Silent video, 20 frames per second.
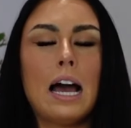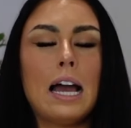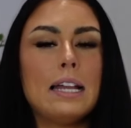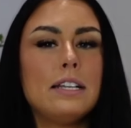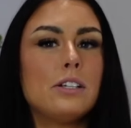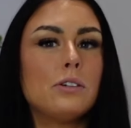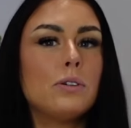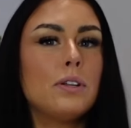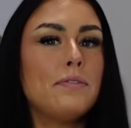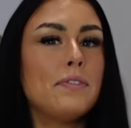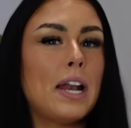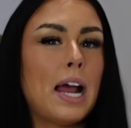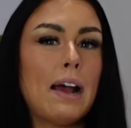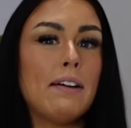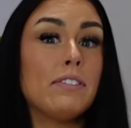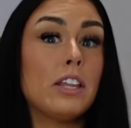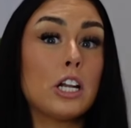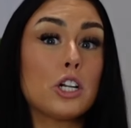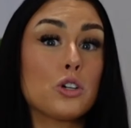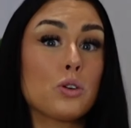I don't even
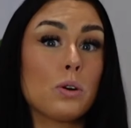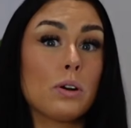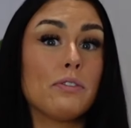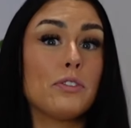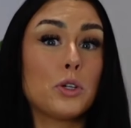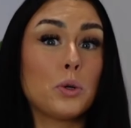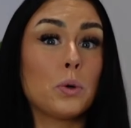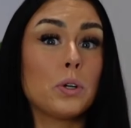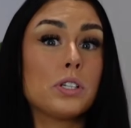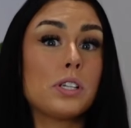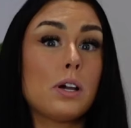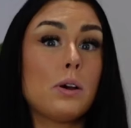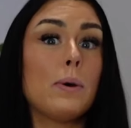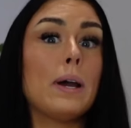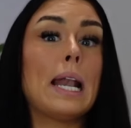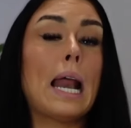have that short of torso,